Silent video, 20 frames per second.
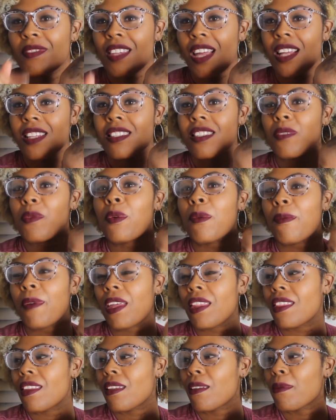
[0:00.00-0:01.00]
That's what
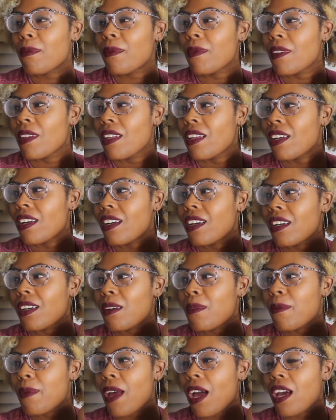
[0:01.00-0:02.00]
made them
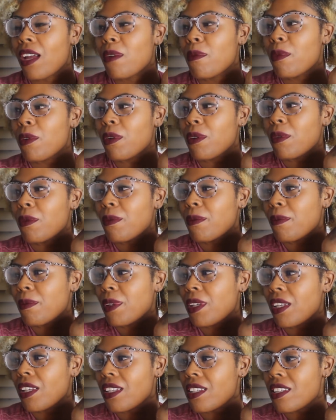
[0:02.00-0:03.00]
incompatible,
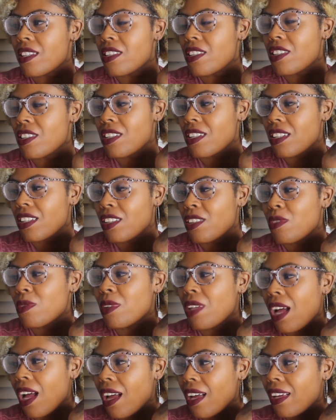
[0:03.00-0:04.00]
because you
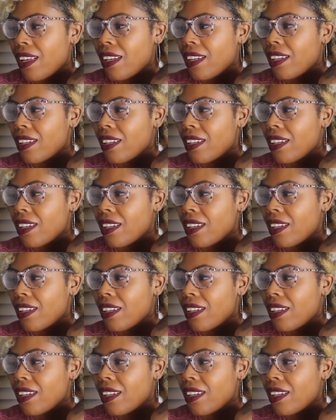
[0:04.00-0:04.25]
lied.